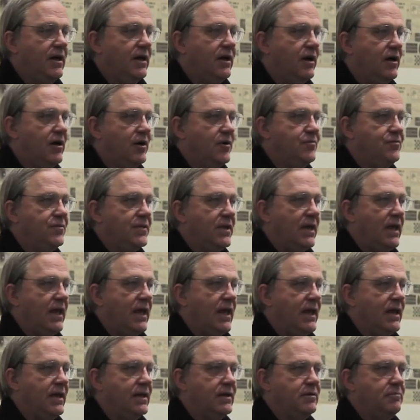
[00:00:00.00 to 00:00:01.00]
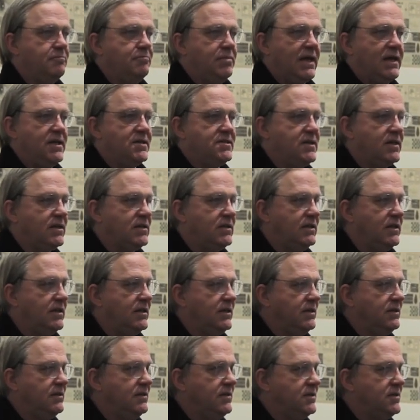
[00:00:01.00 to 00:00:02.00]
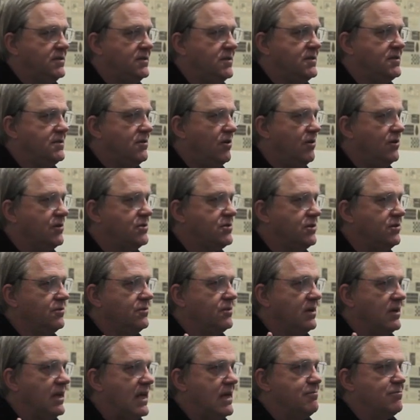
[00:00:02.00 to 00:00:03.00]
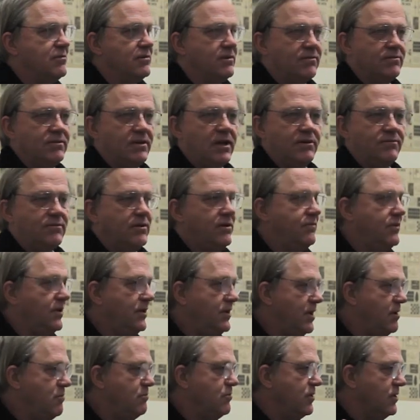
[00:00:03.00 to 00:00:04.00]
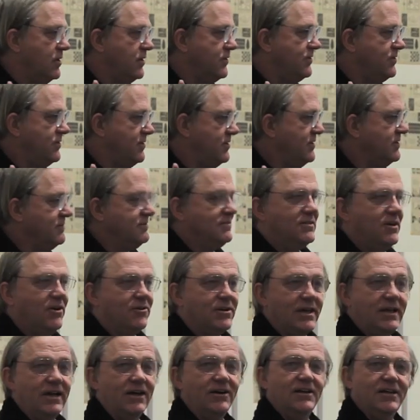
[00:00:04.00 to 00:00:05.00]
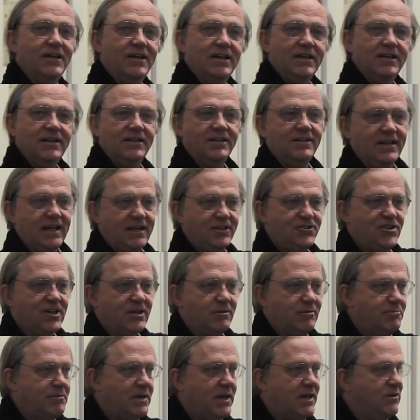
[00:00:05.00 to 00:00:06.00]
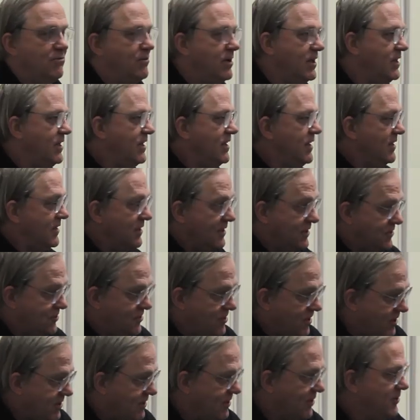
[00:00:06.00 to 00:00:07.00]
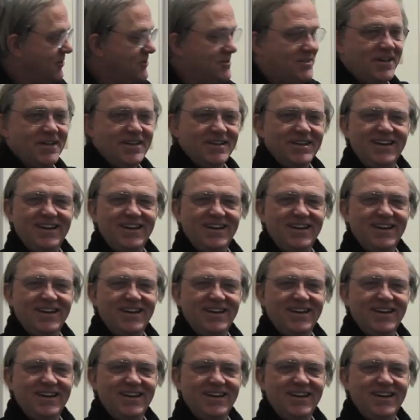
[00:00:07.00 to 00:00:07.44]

Um, and basically, this is also the labor of love of a number of, okay, now, that gentleman, by the way, is Chuck Close.